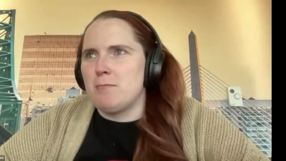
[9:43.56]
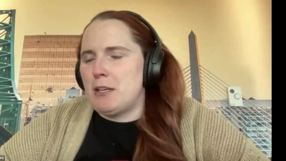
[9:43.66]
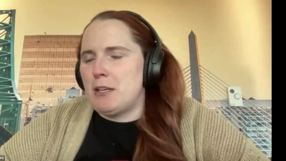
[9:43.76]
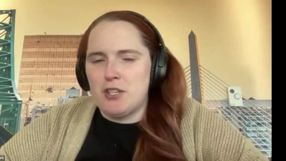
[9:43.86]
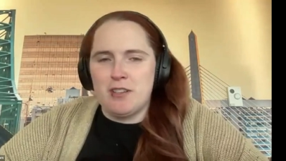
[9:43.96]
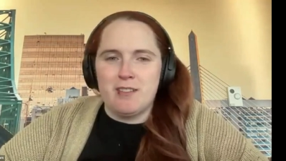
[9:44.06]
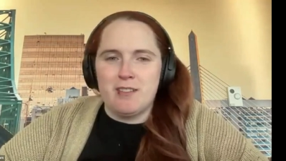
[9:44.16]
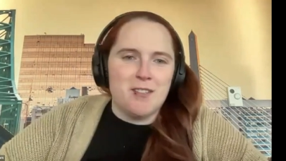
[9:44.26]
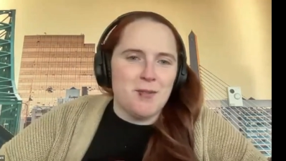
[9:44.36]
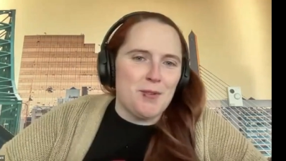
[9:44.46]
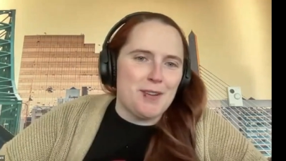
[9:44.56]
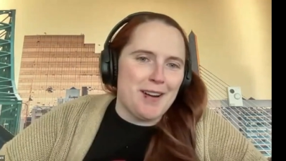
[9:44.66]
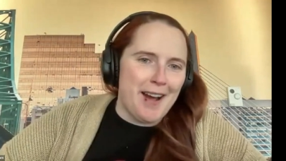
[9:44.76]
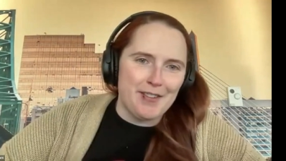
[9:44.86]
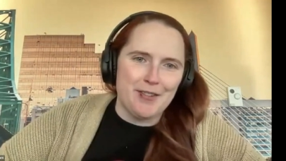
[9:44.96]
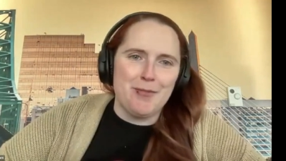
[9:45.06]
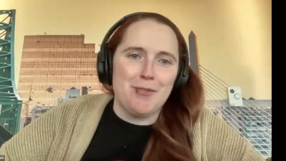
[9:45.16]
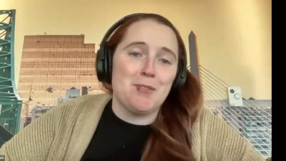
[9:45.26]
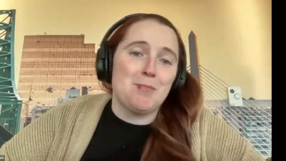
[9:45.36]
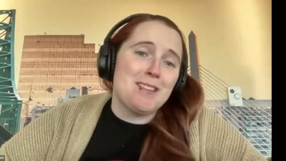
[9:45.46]
dimensions or
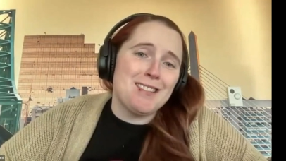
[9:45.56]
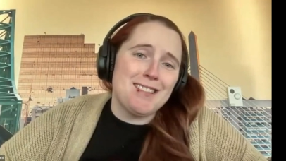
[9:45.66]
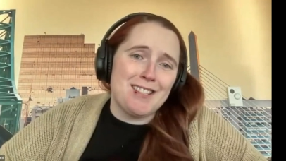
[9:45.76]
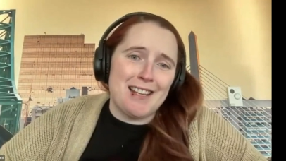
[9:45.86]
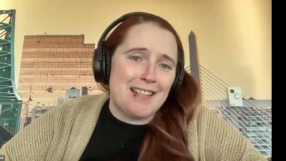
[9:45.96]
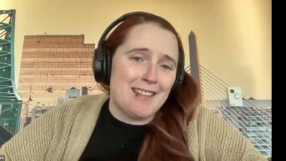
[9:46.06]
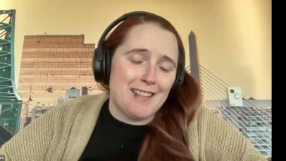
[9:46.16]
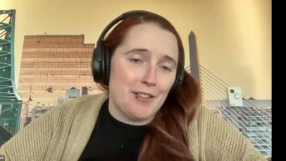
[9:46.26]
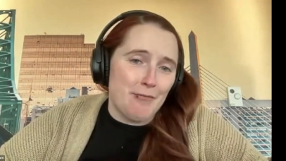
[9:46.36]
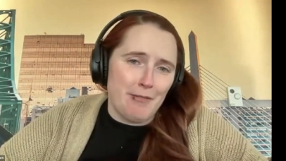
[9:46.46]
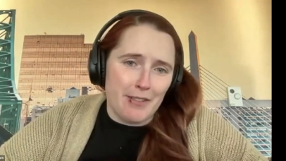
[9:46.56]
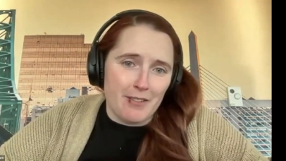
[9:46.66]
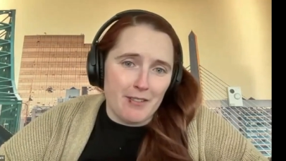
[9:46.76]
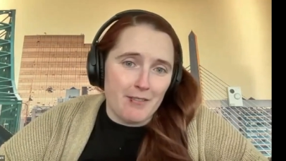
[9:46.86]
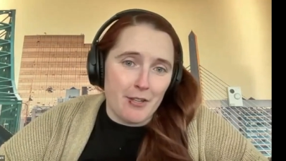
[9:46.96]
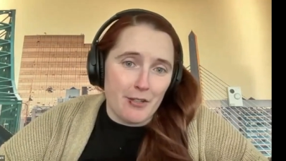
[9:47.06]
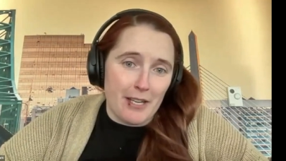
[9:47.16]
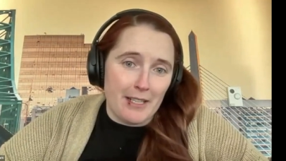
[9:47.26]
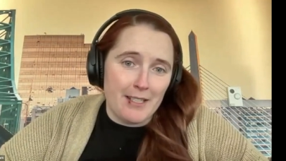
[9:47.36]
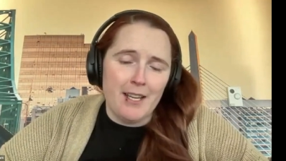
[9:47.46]
attributes, basically just anything new on your
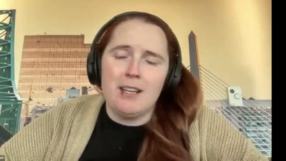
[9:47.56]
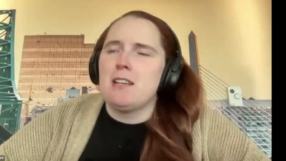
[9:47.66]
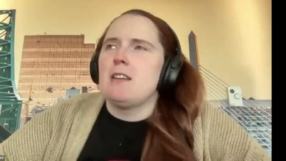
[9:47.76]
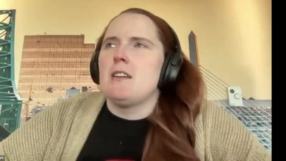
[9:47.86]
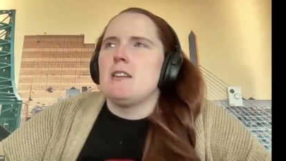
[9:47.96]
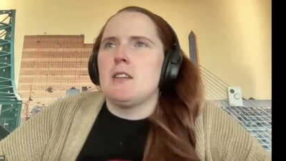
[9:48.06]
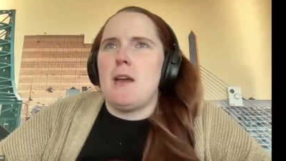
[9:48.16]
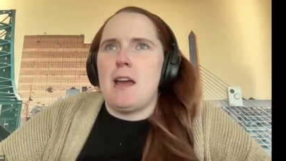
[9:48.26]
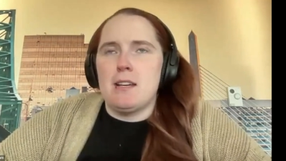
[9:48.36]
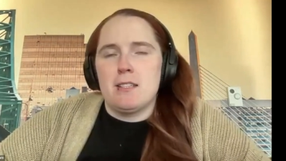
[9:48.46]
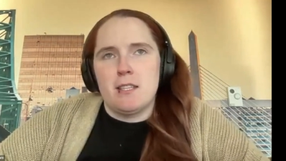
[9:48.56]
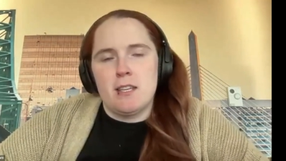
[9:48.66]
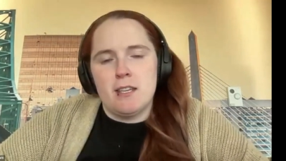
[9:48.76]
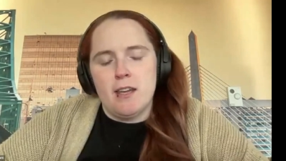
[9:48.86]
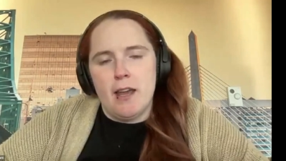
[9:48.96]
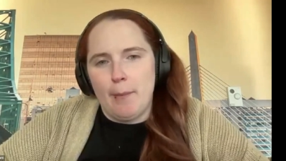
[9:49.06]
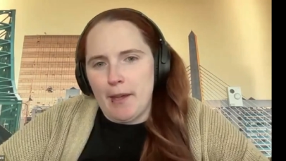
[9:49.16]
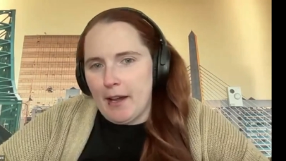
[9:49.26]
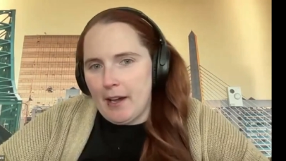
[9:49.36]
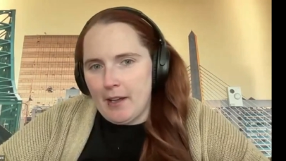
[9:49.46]
data set. So as the
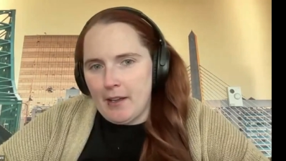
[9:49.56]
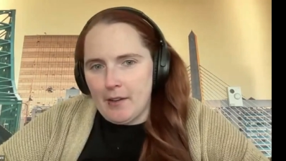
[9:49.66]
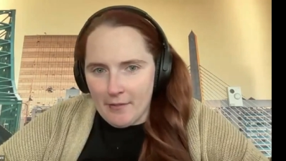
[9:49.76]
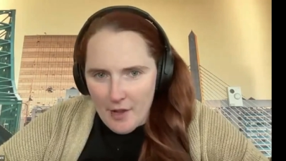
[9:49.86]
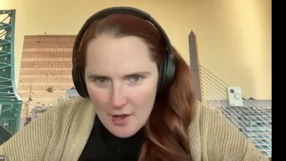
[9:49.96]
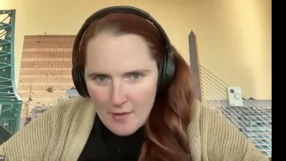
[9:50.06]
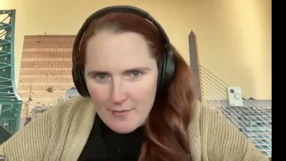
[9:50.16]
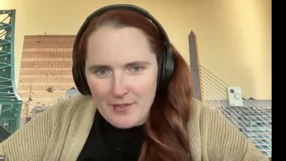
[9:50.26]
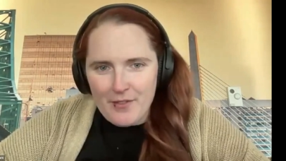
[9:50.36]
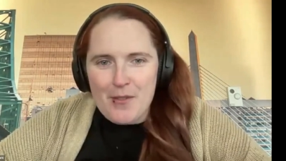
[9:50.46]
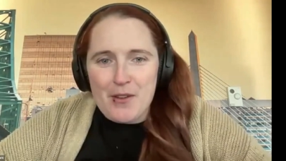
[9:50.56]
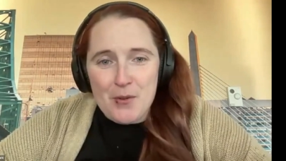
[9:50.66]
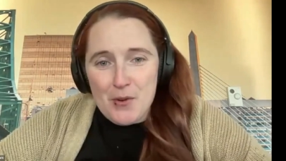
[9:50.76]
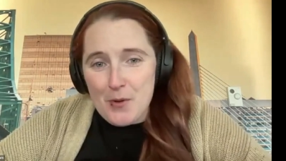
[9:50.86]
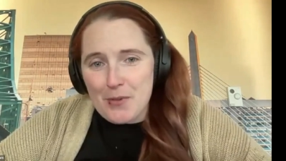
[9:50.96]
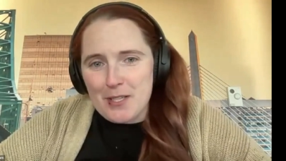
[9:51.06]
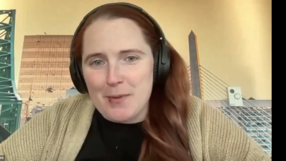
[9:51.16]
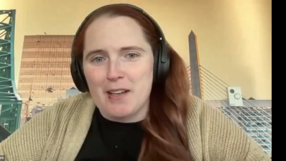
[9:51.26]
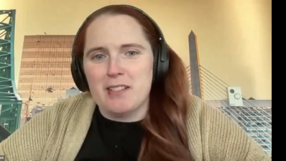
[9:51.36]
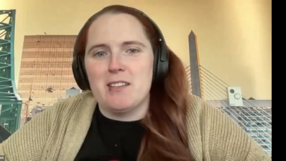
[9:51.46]
API evolves from the Google
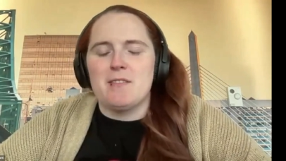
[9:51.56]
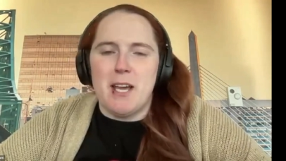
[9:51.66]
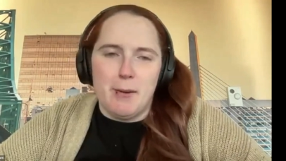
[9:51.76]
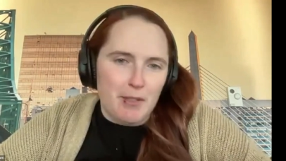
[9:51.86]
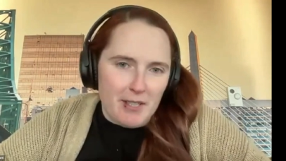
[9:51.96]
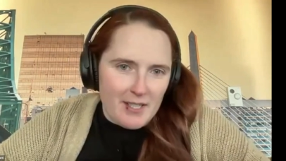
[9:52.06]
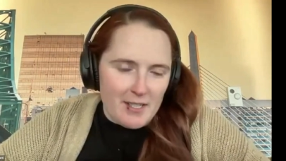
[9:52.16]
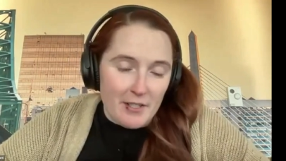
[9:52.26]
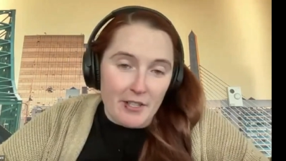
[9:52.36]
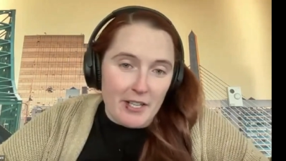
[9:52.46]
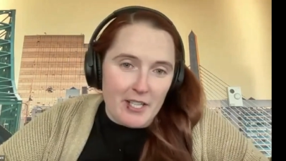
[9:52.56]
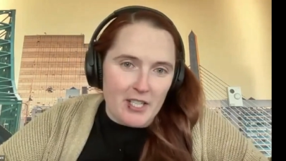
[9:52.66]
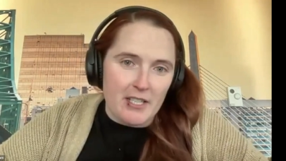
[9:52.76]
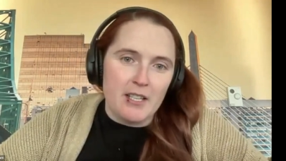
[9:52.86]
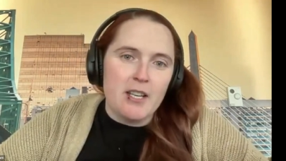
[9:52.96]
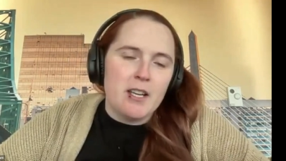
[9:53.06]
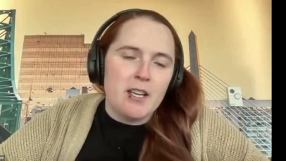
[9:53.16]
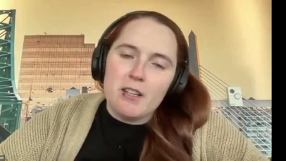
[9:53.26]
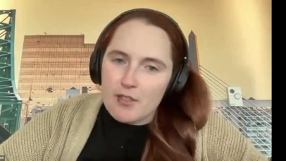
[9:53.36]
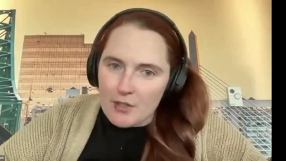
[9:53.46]
perspective, TapClicks' integration
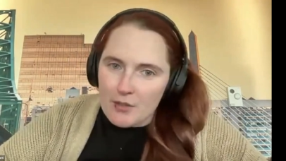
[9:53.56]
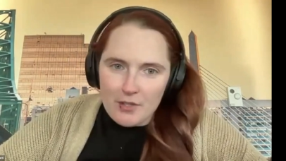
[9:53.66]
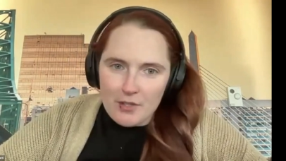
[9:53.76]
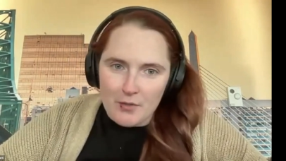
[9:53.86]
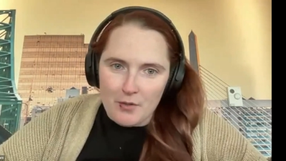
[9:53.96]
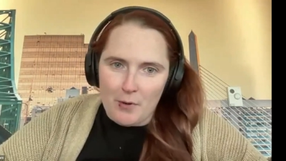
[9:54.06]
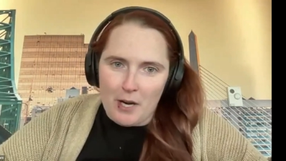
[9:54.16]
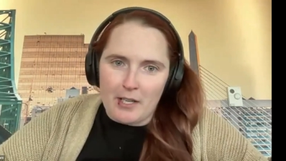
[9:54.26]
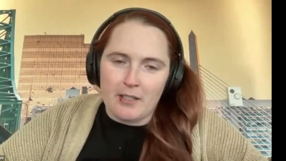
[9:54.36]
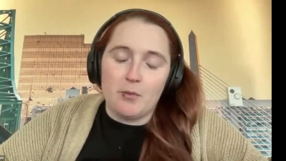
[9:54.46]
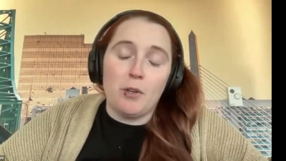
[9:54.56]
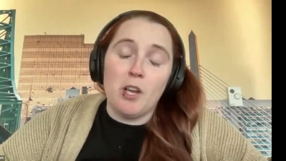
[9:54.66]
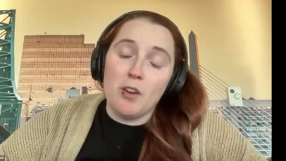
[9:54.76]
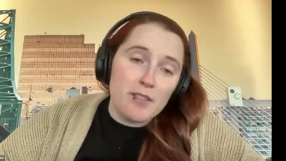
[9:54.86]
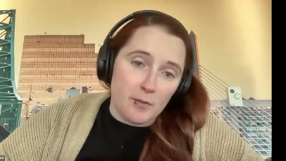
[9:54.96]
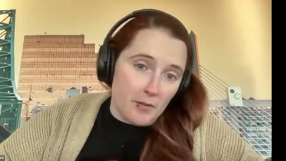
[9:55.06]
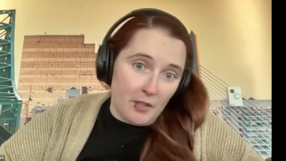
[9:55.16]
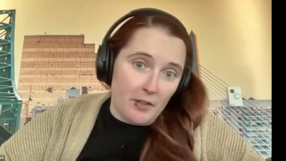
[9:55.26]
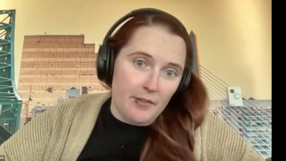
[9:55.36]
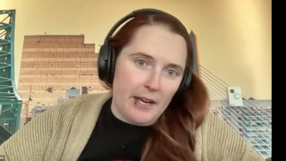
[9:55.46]
to the Google product will also
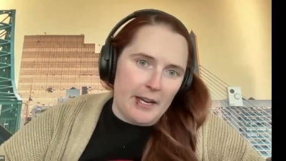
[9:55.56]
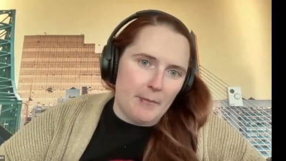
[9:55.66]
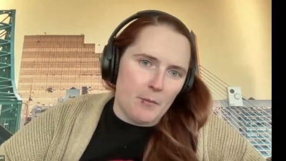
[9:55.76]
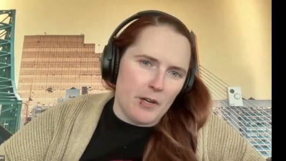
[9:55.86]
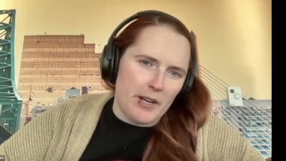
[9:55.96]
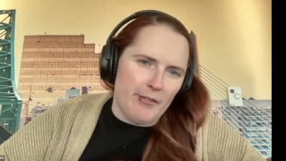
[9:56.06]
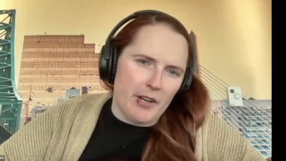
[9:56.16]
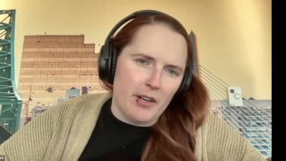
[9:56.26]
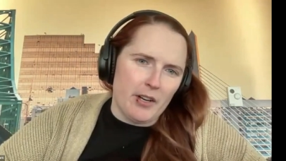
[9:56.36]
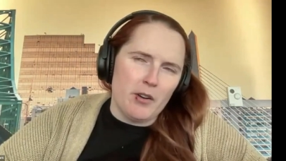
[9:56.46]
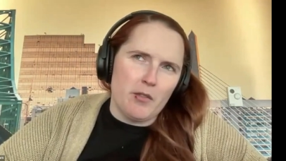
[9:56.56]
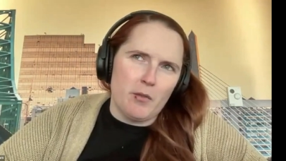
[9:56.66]
evolve. We're never